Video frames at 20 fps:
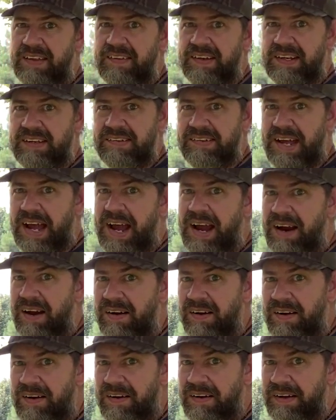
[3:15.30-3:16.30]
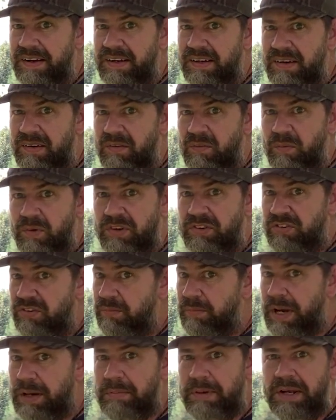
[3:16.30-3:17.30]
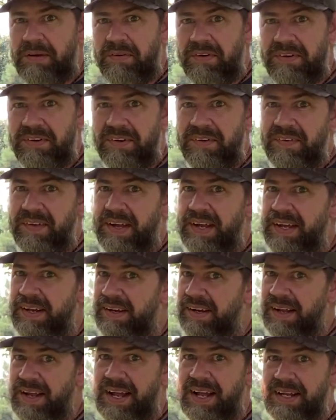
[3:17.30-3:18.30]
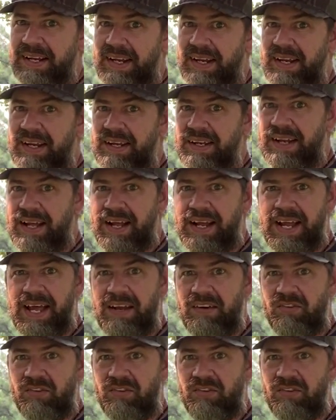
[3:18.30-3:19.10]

the entire hunt, which you may be able to do that, I can't. I got to